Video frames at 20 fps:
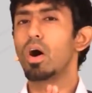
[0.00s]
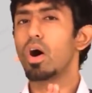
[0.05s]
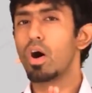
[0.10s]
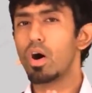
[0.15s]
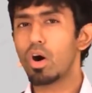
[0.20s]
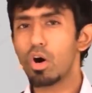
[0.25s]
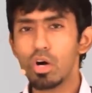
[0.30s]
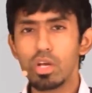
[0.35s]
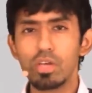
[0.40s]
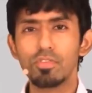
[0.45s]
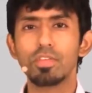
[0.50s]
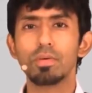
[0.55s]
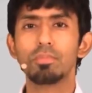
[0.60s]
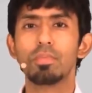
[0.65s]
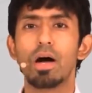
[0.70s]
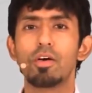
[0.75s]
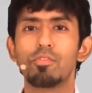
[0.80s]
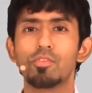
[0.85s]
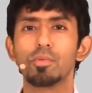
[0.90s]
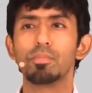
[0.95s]
All of them
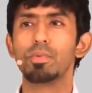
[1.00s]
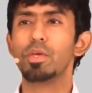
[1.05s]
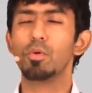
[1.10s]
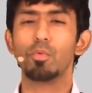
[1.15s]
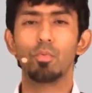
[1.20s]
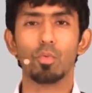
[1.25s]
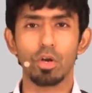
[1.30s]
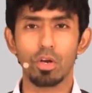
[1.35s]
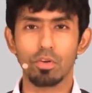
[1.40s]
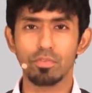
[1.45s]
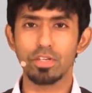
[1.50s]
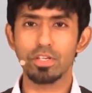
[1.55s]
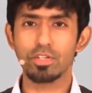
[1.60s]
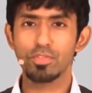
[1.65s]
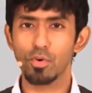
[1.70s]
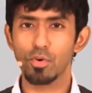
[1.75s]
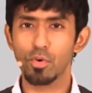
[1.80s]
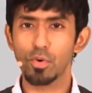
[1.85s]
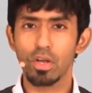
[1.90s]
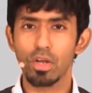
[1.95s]
have to be one of
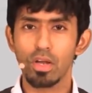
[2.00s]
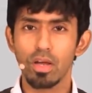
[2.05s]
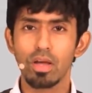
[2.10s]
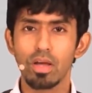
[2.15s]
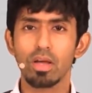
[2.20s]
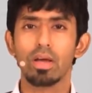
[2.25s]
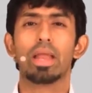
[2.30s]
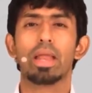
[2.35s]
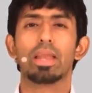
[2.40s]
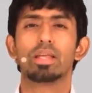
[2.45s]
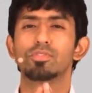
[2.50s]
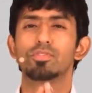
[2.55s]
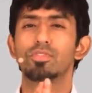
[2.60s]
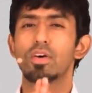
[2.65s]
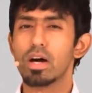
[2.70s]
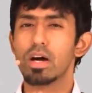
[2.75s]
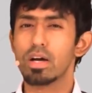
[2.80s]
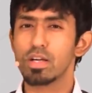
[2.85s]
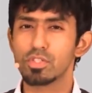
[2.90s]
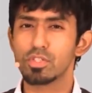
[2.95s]
these four, and as
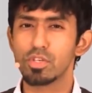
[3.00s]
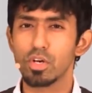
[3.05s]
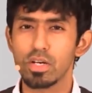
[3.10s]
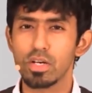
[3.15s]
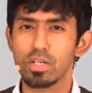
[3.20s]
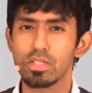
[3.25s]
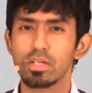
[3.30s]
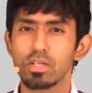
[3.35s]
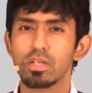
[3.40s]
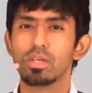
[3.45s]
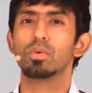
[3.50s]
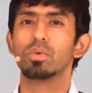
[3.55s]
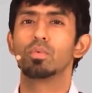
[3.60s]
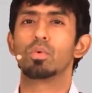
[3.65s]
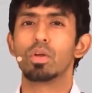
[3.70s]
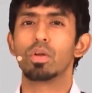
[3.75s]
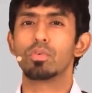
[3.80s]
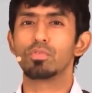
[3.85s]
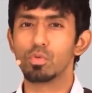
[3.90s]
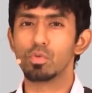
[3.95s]
far as you're concerned,
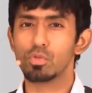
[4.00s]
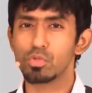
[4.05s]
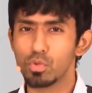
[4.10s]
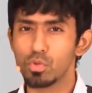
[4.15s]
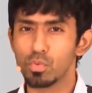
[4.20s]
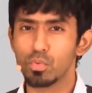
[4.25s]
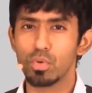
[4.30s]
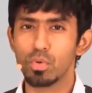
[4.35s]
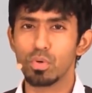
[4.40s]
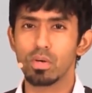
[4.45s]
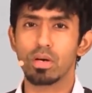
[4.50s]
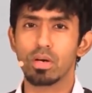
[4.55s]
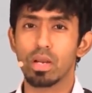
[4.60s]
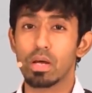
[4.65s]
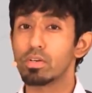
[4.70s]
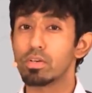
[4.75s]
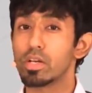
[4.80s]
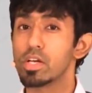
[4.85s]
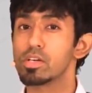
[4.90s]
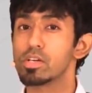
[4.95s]
one of those two,
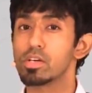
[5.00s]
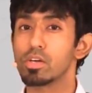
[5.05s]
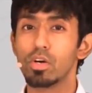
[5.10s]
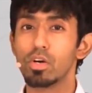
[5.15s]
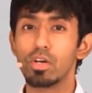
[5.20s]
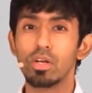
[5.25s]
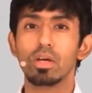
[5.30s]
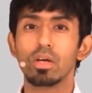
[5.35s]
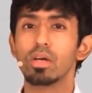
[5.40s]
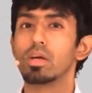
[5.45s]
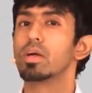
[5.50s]
gravitation or